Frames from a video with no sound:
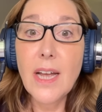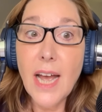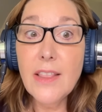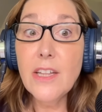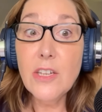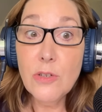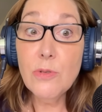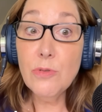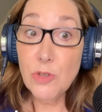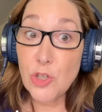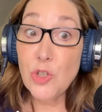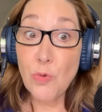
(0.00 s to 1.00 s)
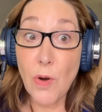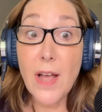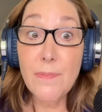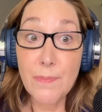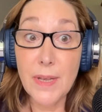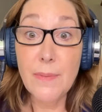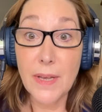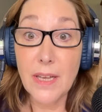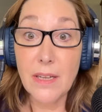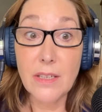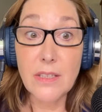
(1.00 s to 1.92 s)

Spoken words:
And then you describe Mimi